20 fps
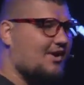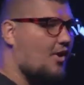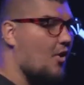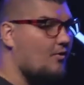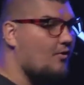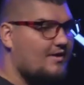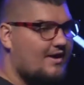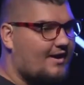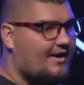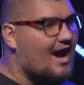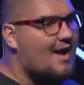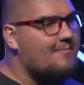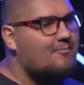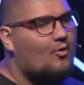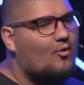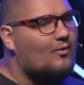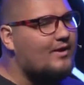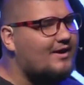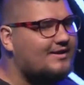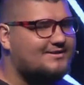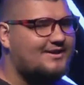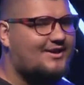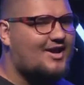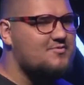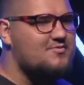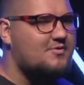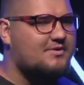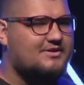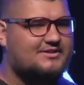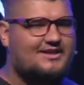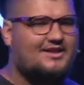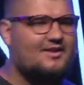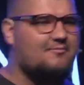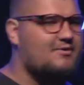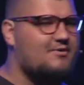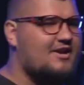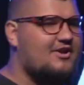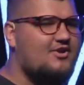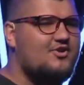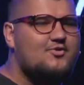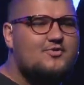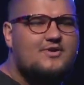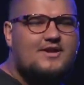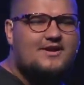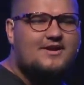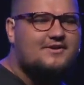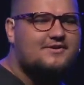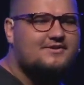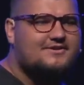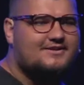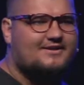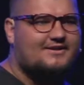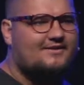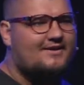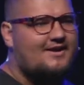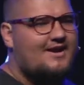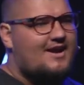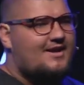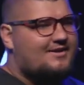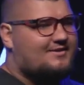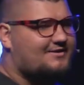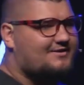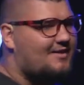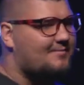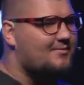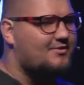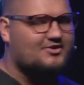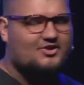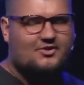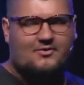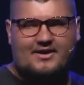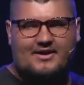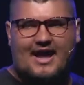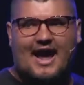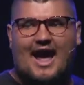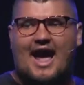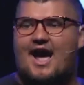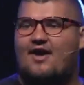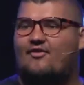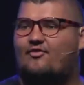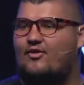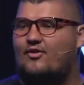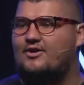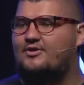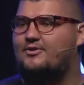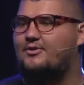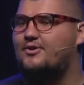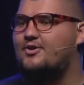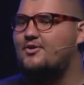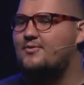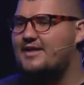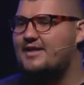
only a couple weeks ago we were celebrating New Year's, and summer's already halfway through.